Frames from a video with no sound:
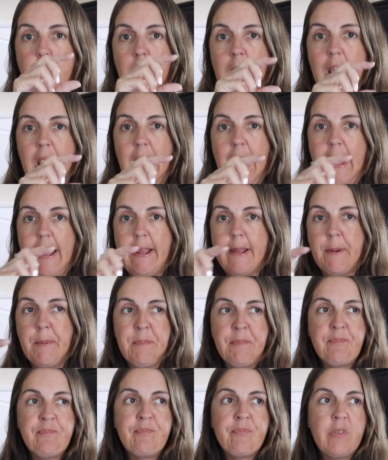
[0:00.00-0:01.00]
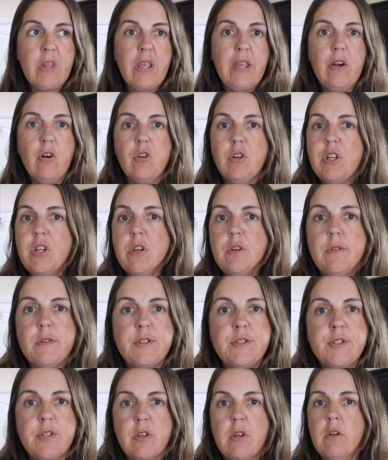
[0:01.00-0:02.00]
play on a
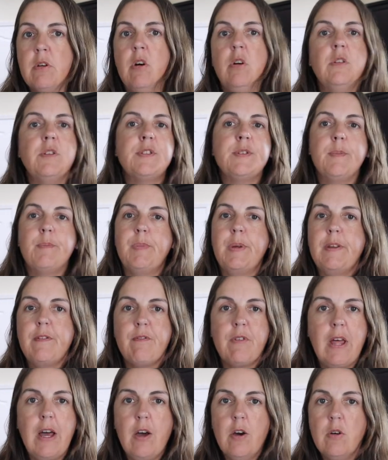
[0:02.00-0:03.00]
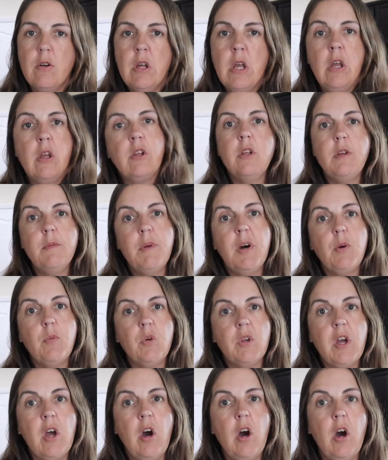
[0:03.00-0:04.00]
unison concert B flat, you might
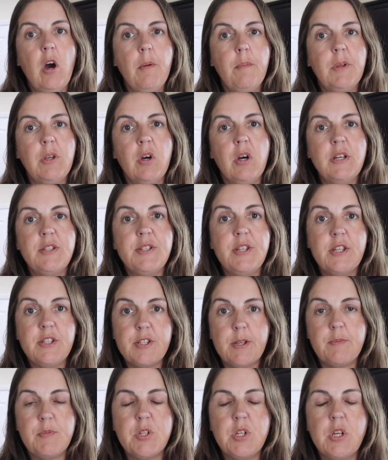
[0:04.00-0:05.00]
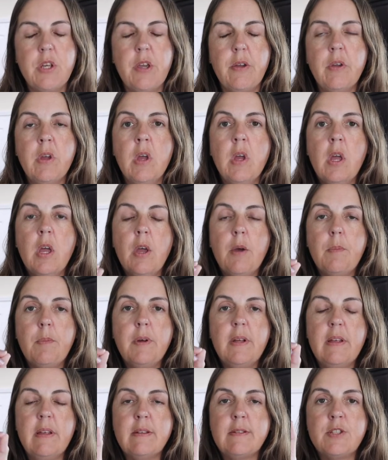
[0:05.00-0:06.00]
want to harmonise it, it's up to you.
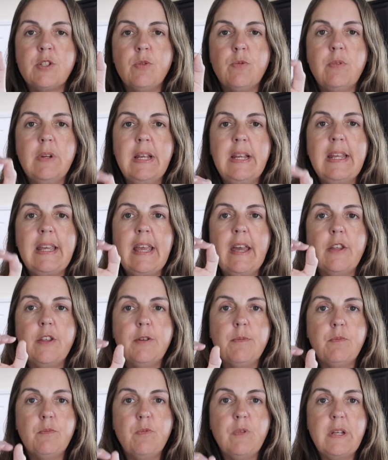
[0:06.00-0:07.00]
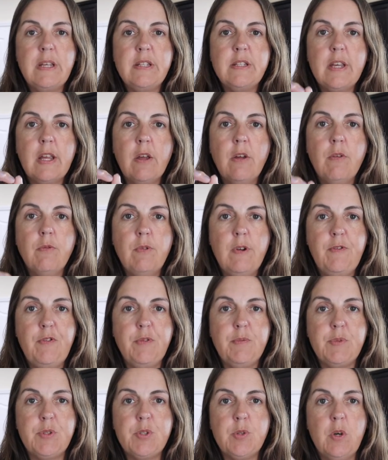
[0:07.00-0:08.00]
But to really get them reading
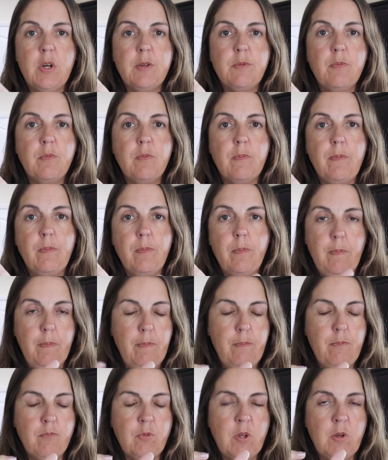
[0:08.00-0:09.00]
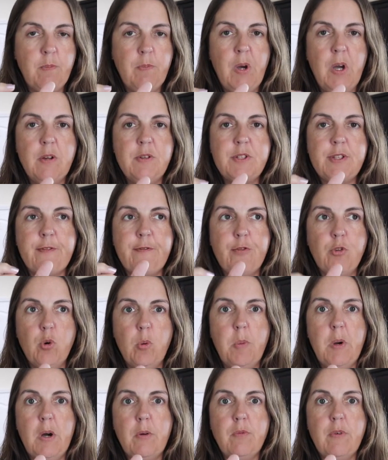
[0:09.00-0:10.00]
rhythm, so I'd compose a
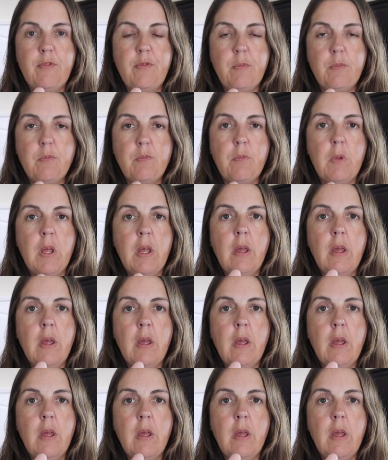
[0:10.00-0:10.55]
four bar rhythm